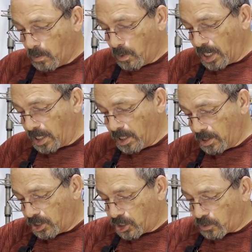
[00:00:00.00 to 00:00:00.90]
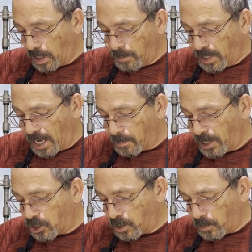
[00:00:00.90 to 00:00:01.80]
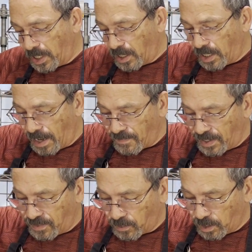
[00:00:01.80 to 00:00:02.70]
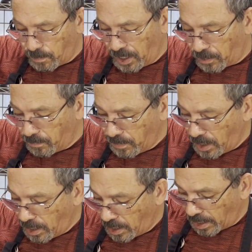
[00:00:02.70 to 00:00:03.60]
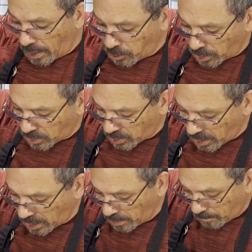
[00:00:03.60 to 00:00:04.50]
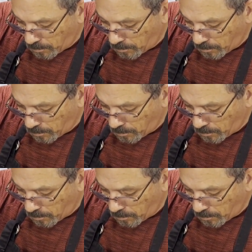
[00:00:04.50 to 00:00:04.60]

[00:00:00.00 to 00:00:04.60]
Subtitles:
we're gonna just scrape down, make sure that we don't have anything on the beater. And as you can see,